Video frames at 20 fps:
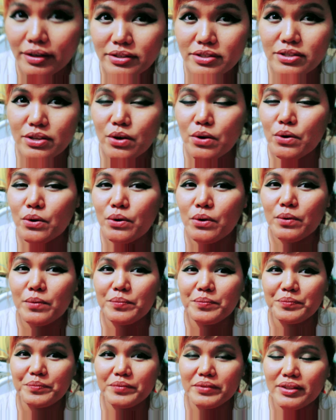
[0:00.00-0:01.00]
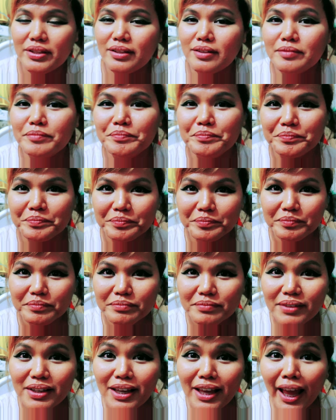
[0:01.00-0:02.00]
so
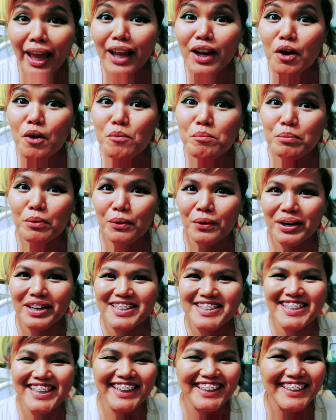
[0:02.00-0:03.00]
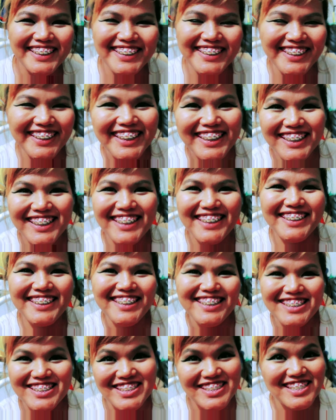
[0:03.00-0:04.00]
hello pores.
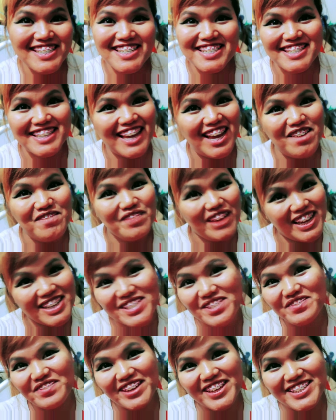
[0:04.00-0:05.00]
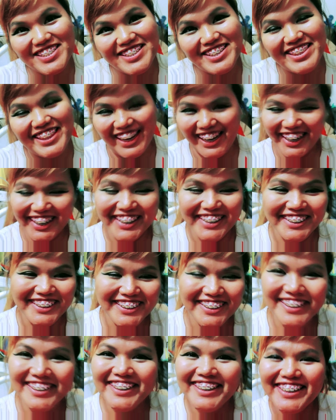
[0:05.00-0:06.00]
You just got maximized in there
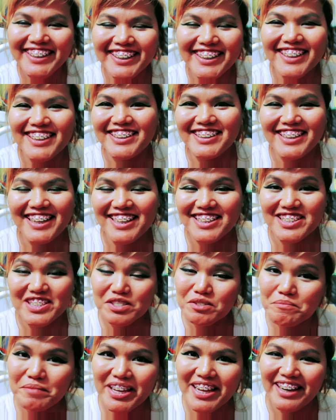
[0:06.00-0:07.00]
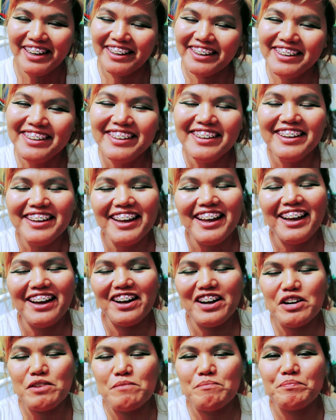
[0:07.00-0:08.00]
and got zoom in.
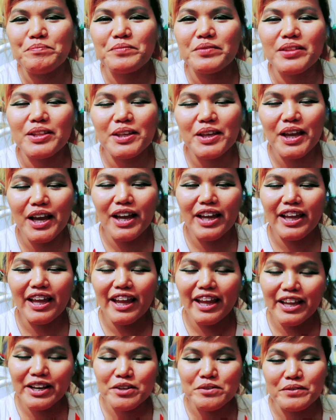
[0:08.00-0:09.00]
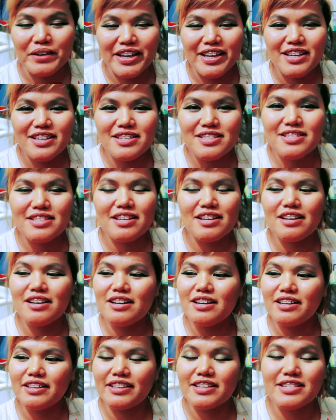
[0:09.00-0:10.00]
Anyways,
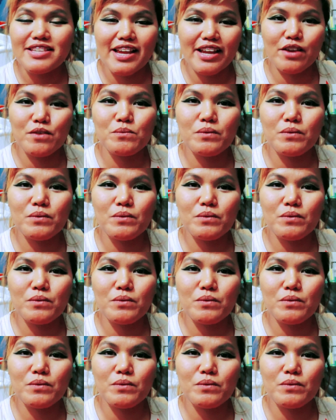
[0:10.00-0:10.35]
the second